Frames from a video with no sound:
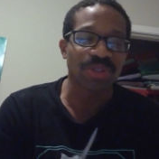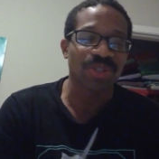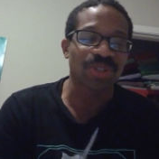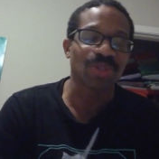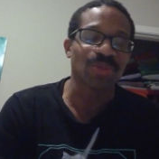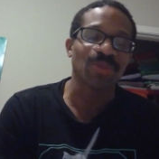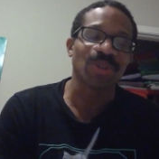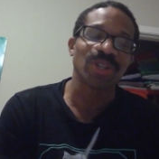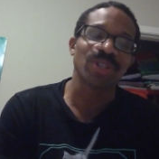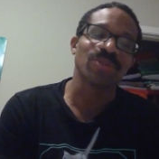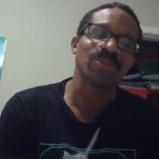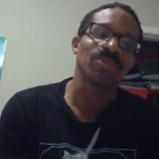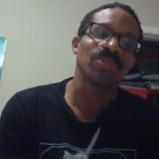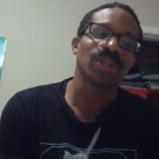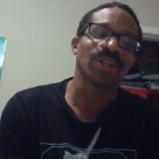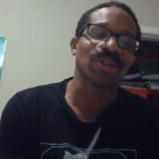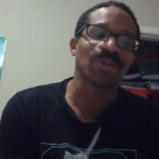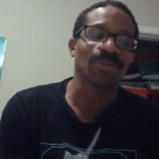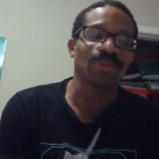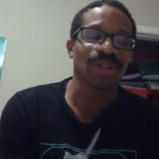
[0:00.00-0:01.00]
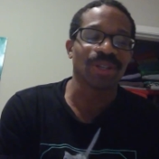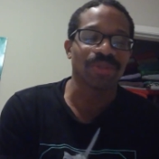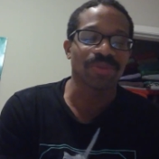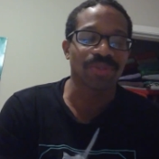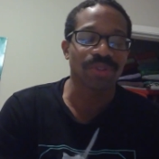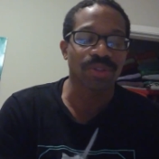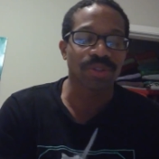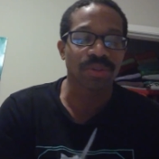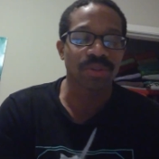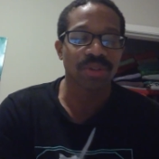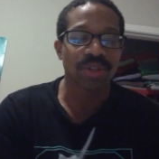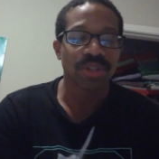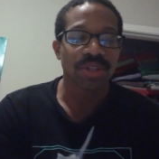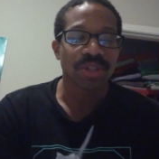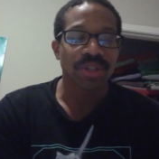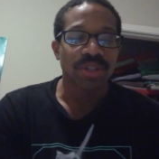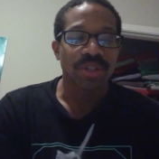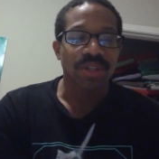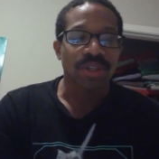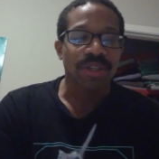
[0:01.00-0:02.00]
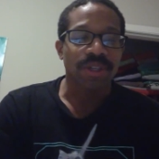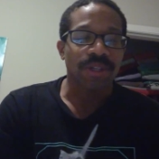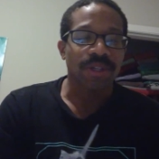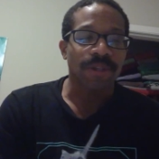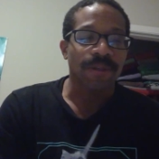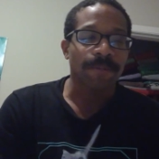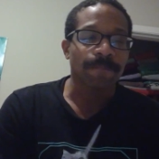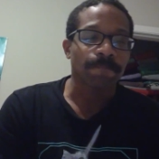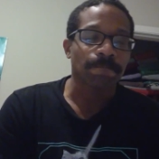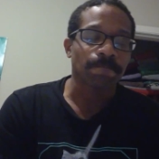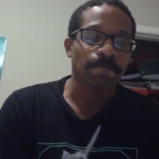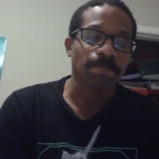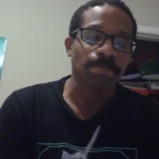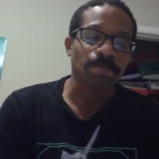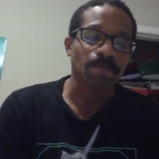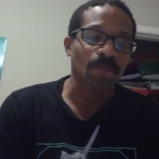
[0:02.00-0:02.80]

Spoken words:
situation with Baker Mayfield and,